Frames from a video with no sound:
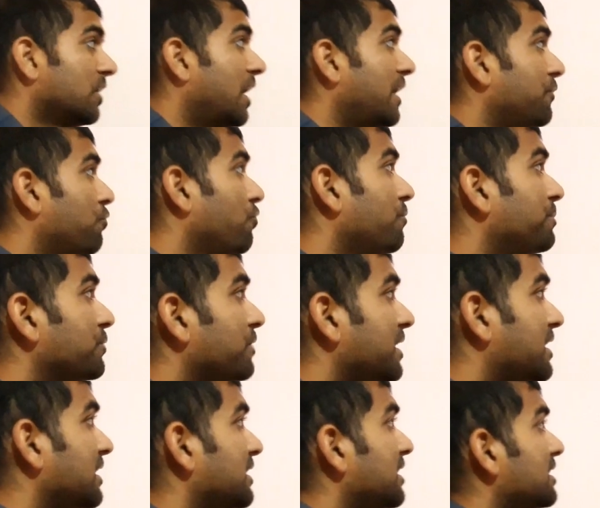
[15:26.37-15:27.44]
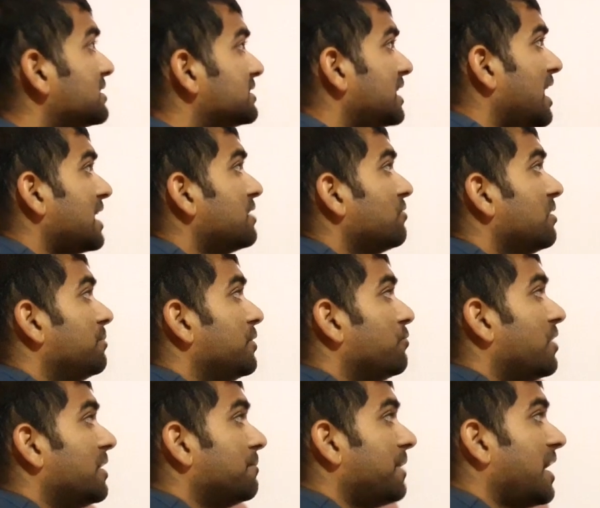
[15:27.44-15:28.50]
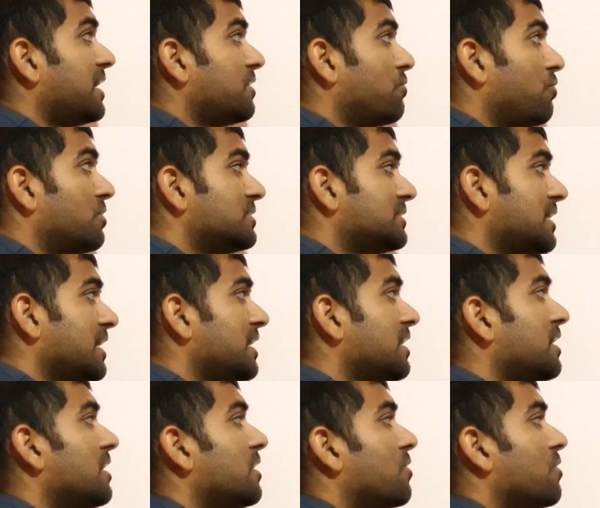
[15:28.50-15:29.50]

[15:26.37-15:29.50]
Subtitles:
I hope you are clear. Sine will be 1 by cosec,